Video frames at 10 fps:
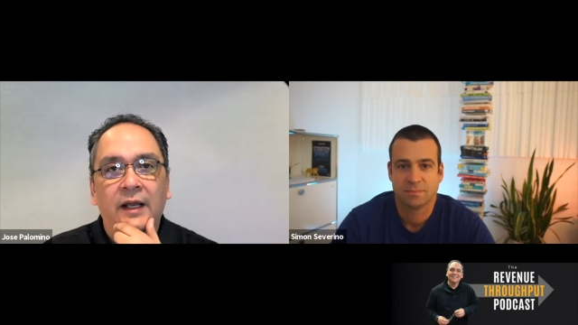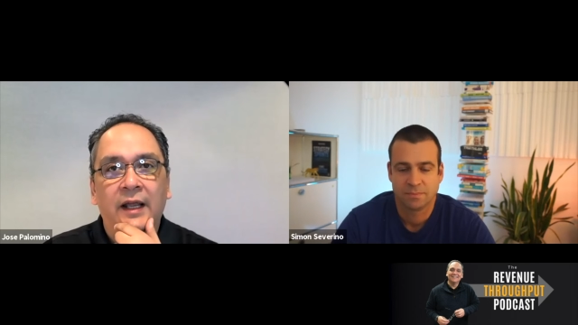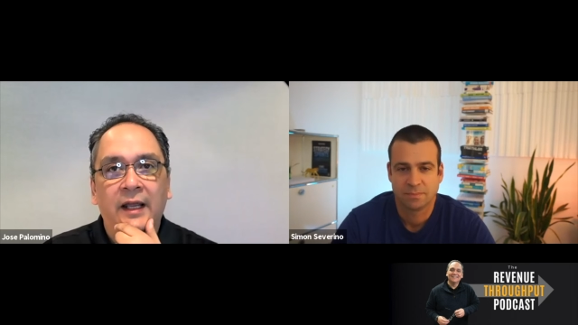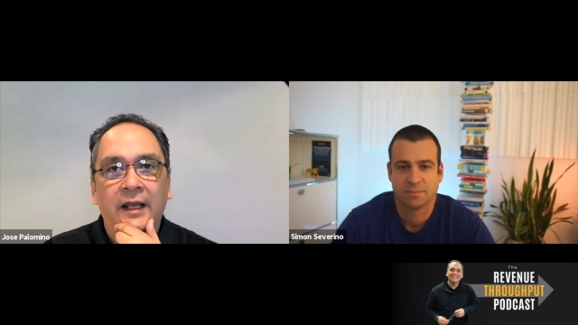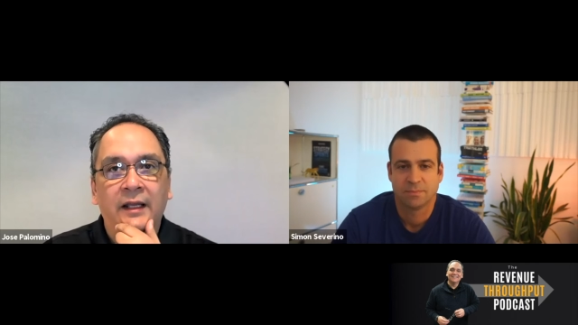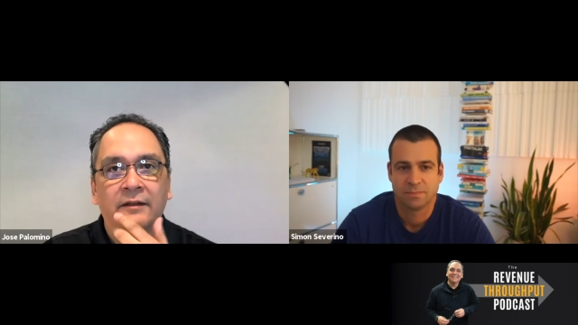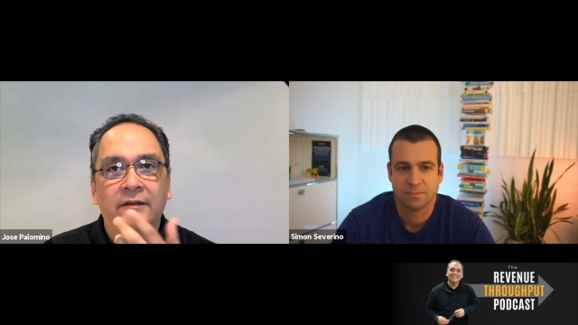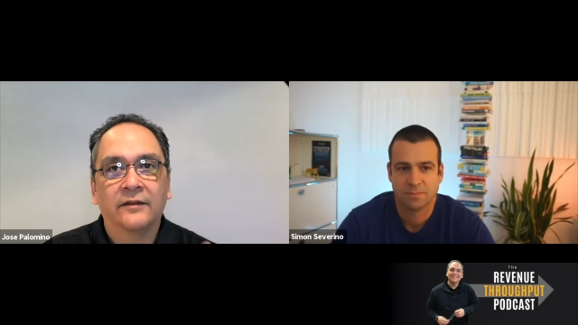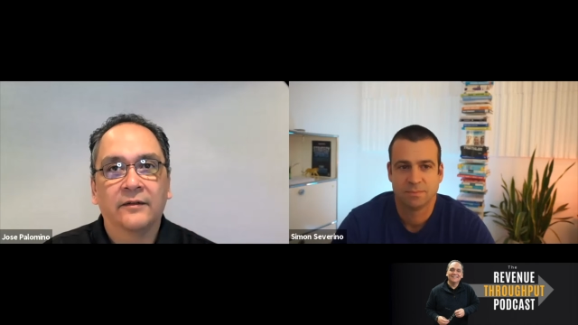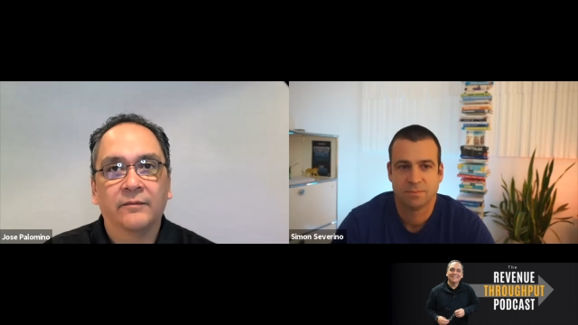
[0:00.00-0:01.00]
Speaker 1: And
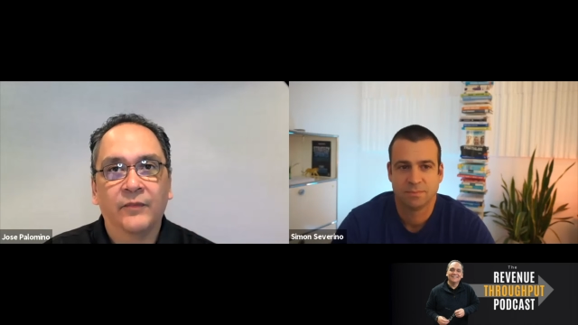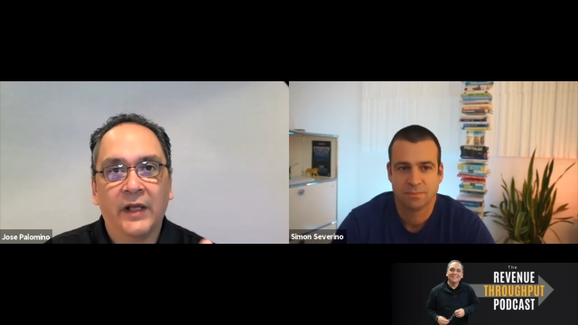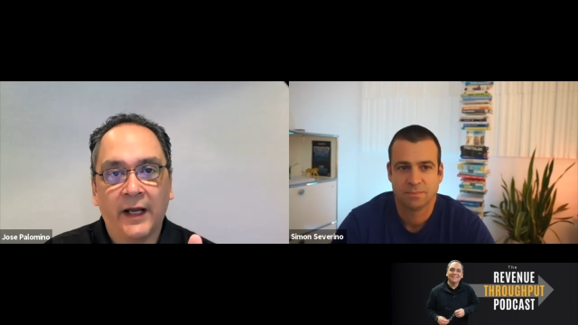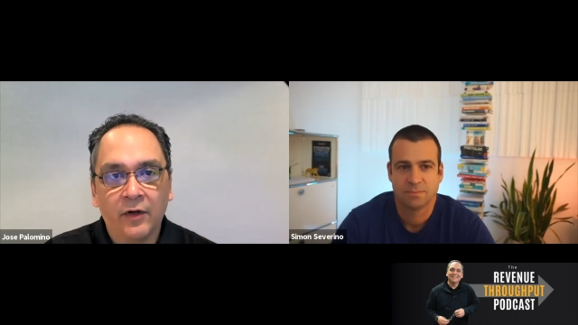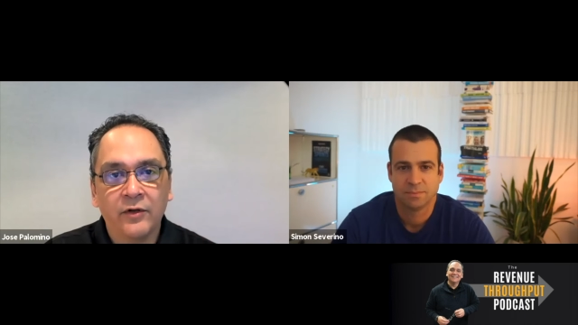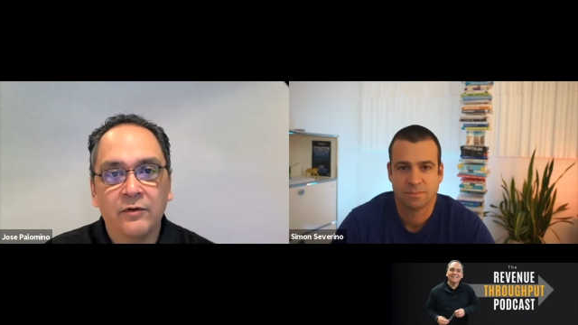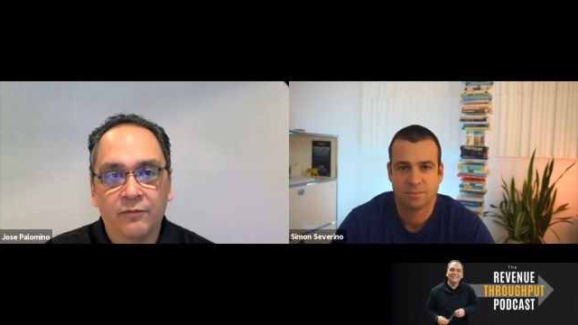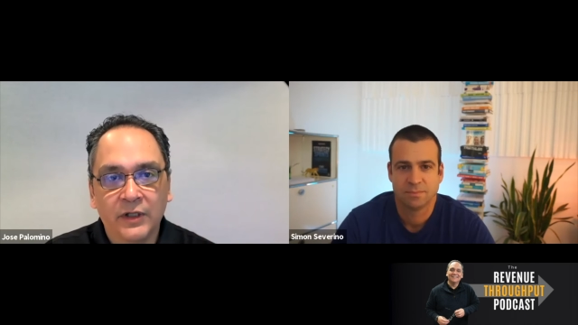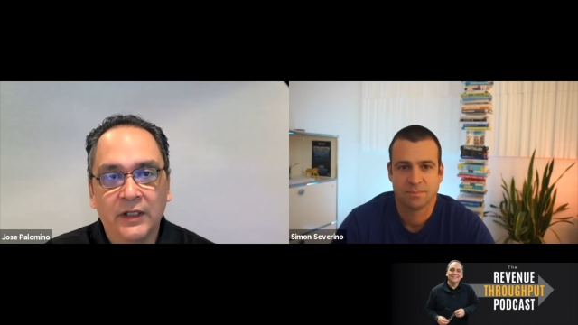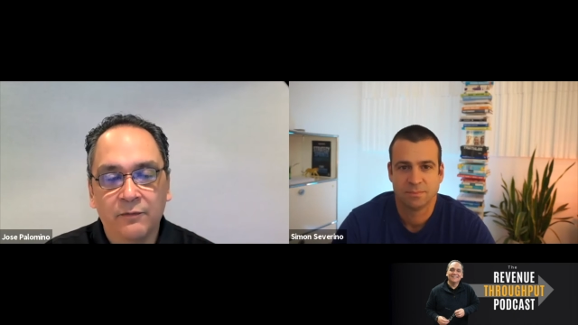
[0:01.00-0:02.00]
I know you've
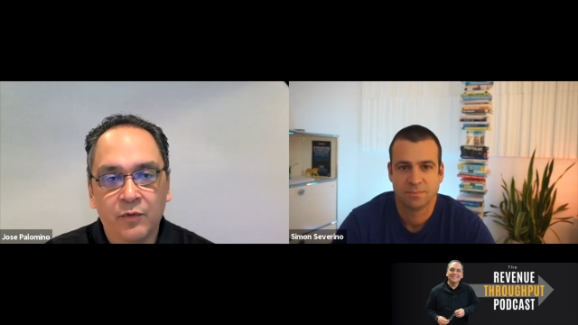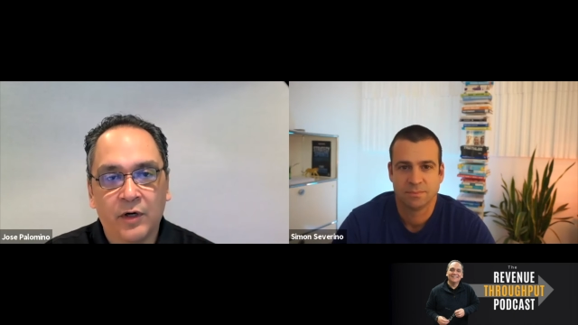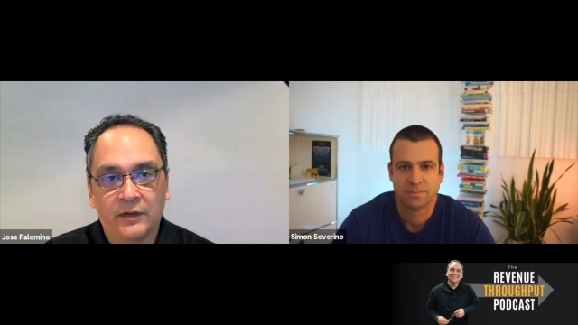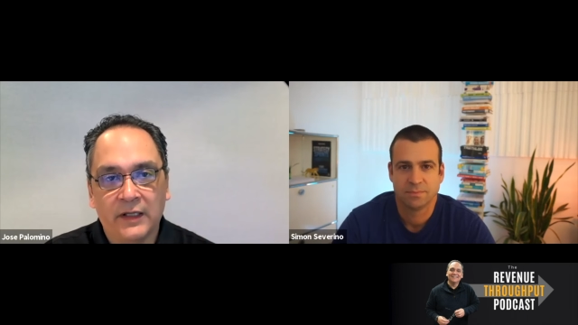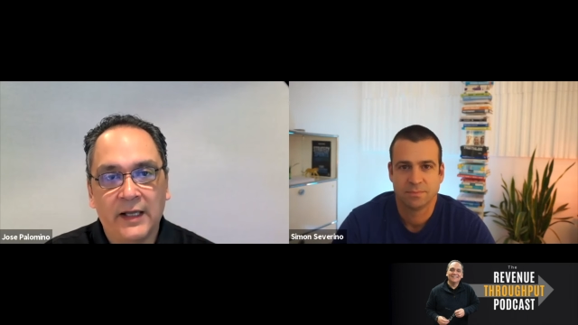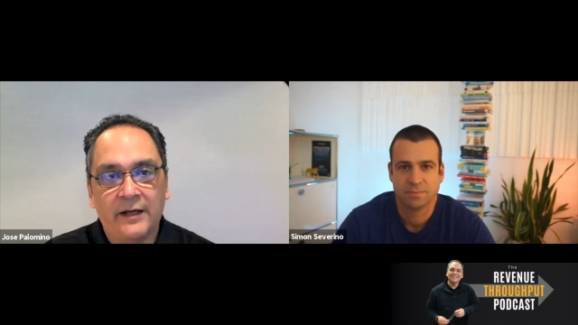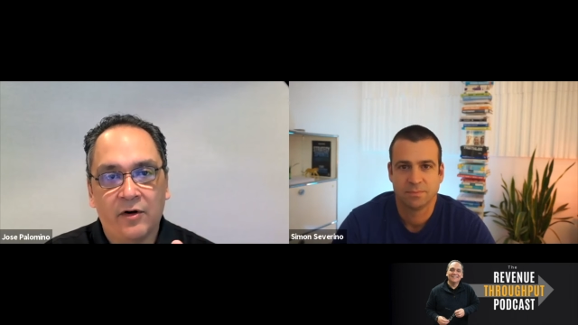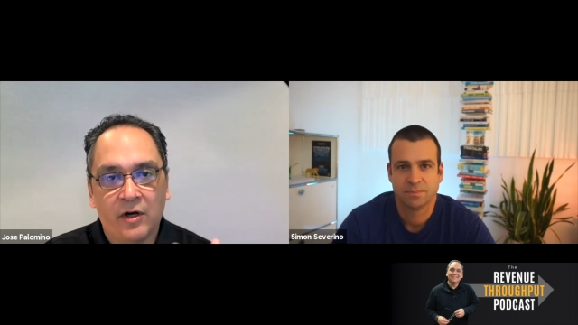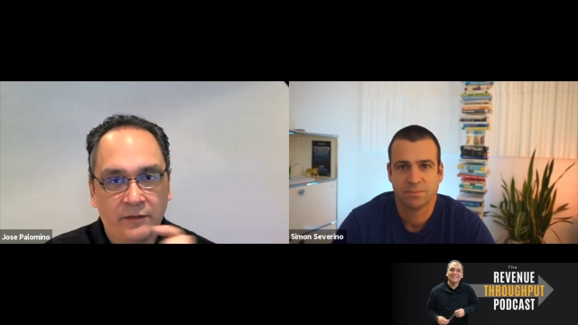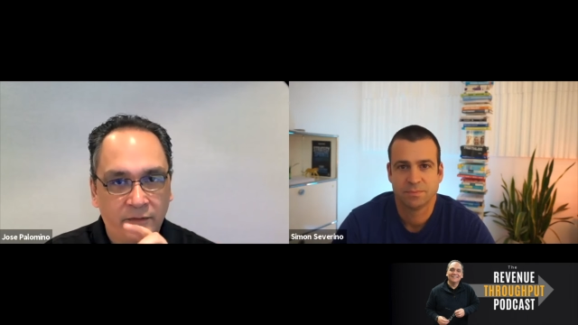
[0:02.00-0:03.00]
really worked a lot
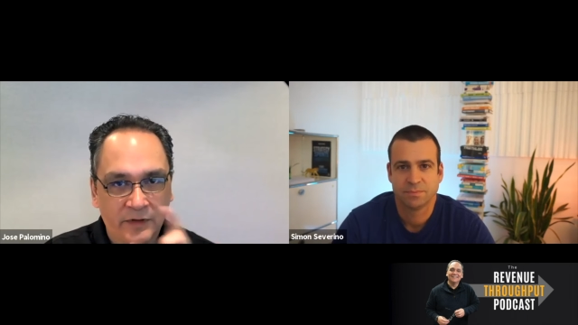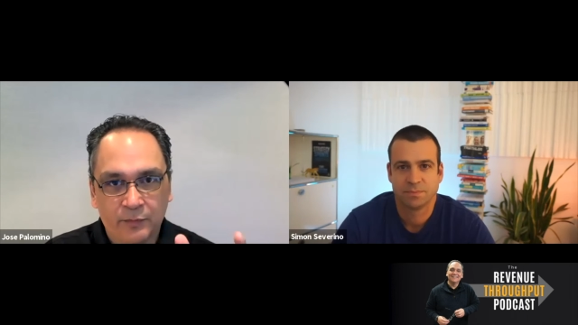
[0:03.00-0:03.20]
on this